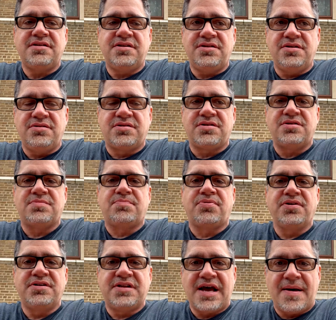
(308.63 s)
uses
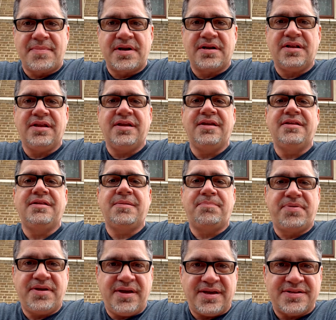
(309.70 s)
predominantly in the
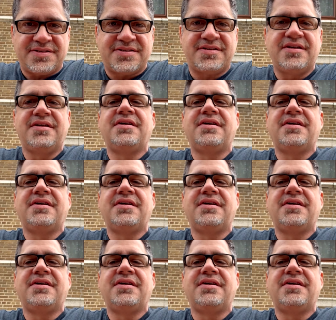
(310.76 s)
pits.